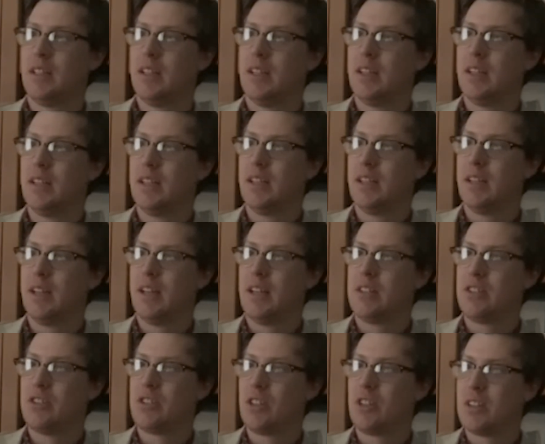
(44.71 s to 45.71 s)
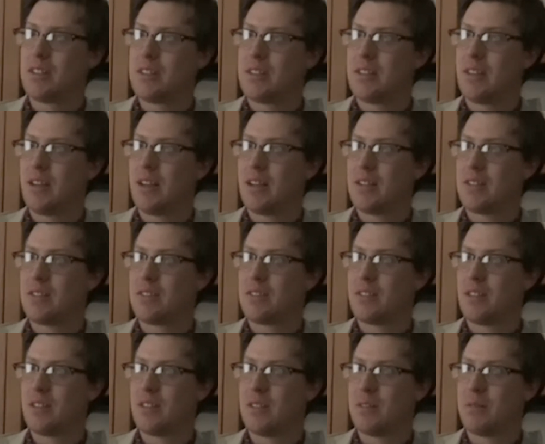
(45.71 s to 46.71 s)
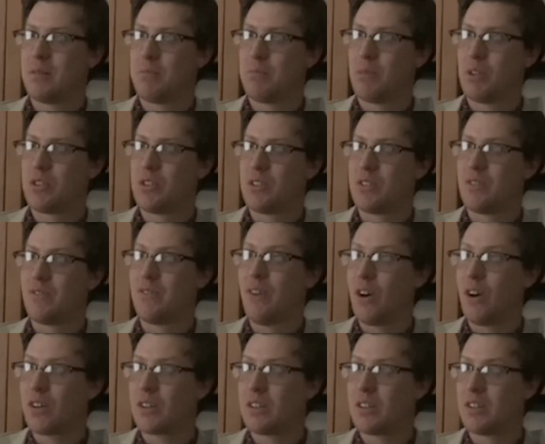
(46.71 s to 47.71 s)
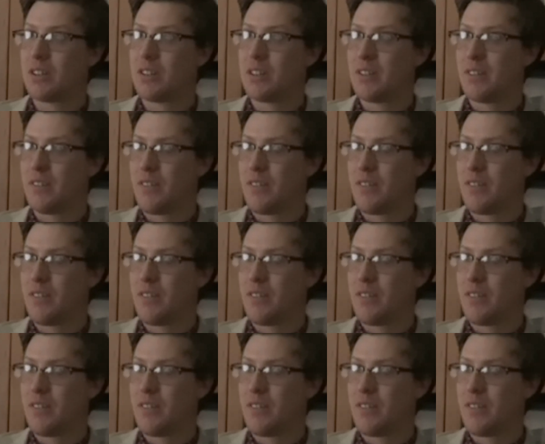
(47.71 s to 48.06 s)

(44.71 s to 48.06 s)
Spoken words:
And just as much as Faulkner